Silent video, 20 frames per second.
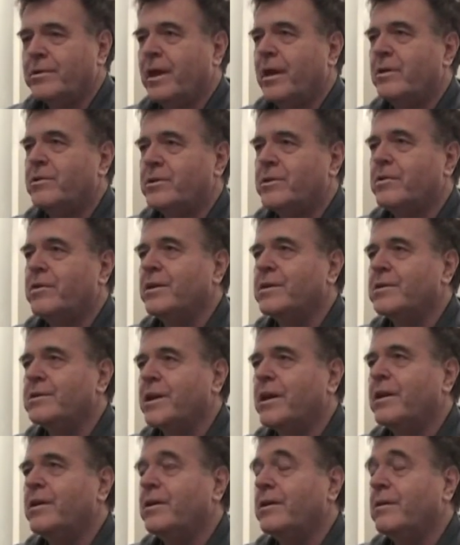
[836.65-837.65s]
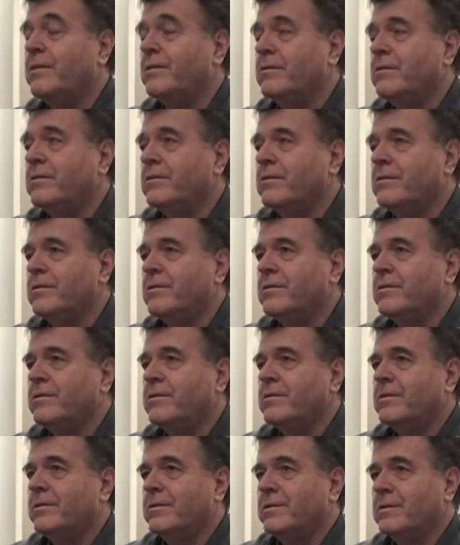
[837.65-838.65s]
thinks that he
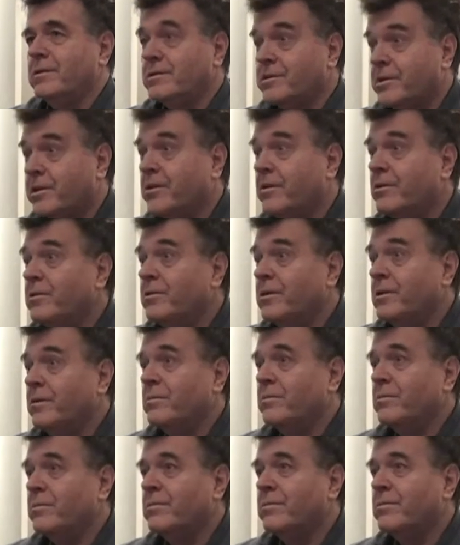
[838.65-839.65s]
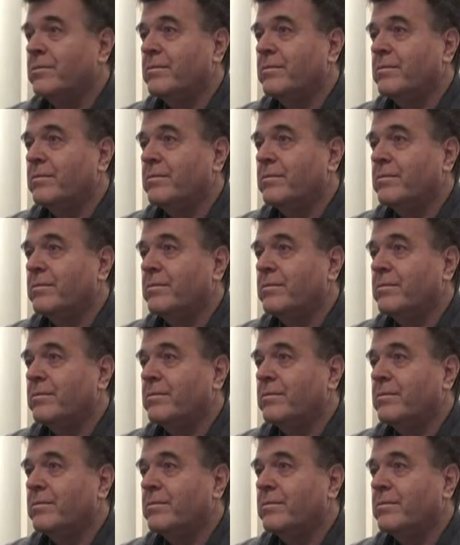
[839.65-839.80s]
has killed him.